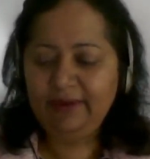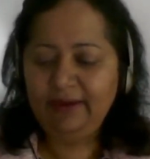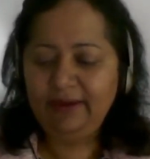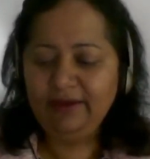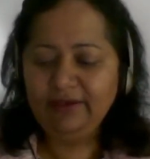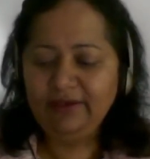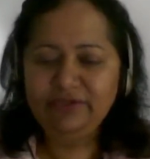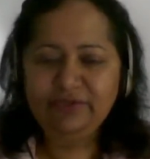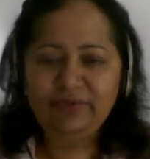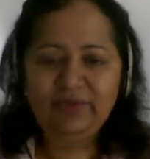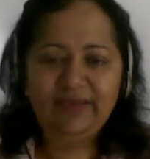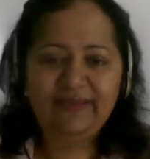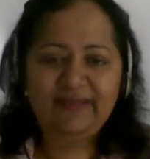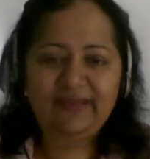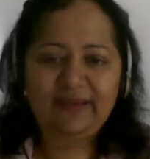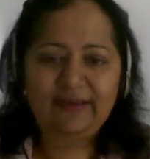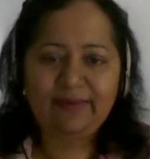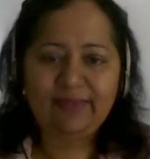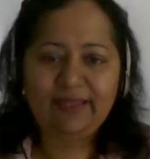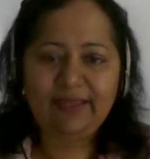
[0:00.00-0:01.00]
doing
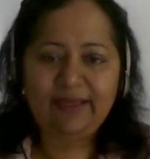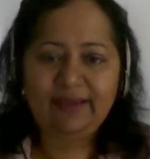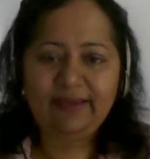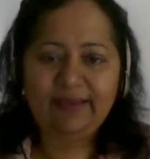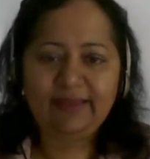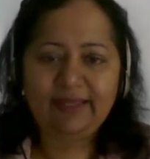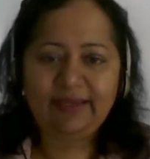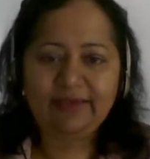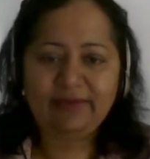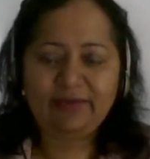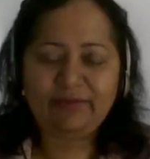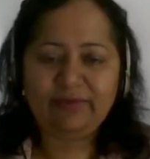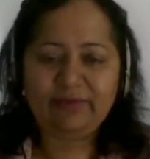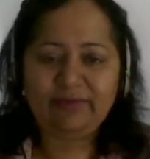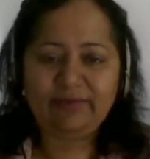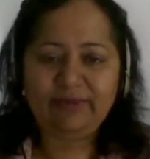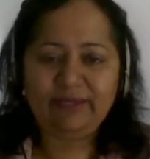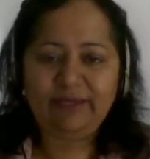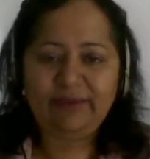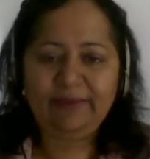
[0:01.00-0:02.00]
something that would
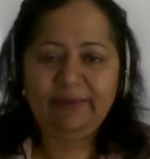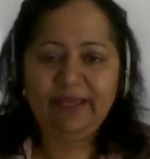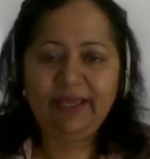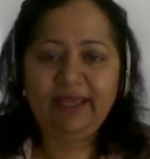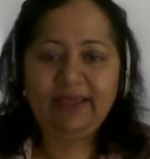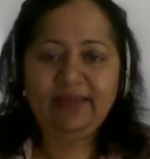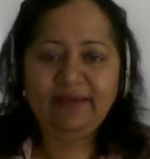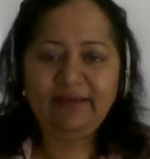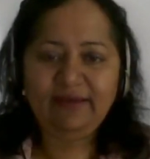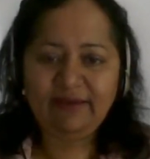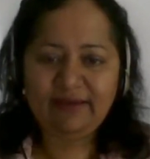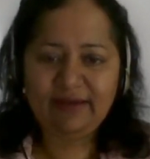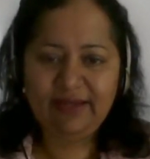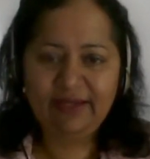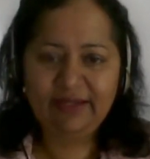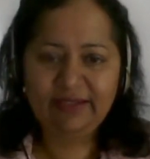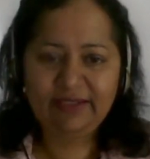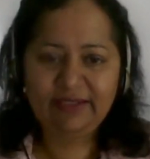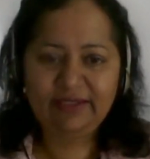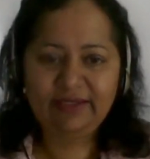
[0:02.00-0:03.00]
be
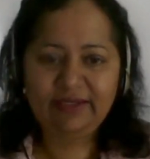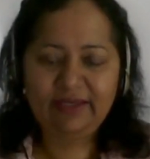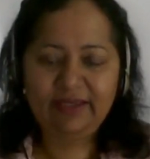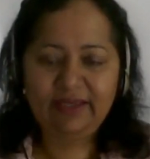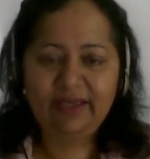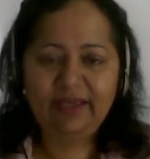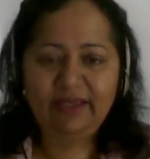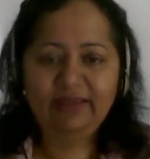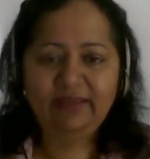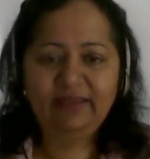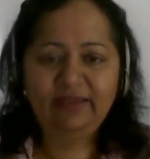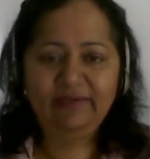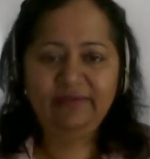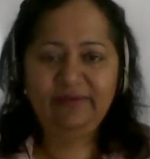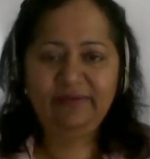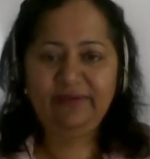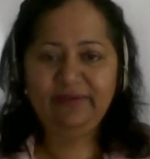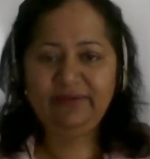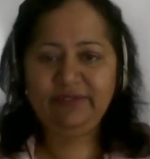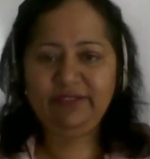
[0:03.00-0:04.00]
incorrect in the
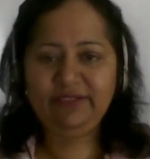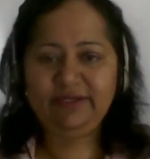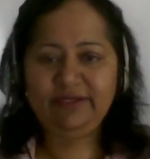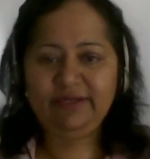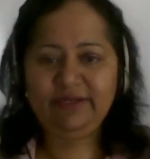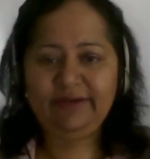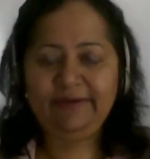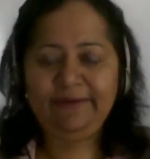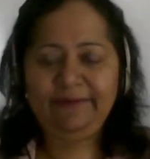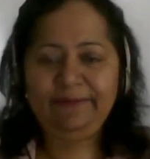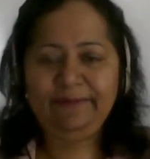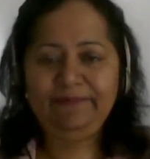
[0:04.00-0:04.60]
future,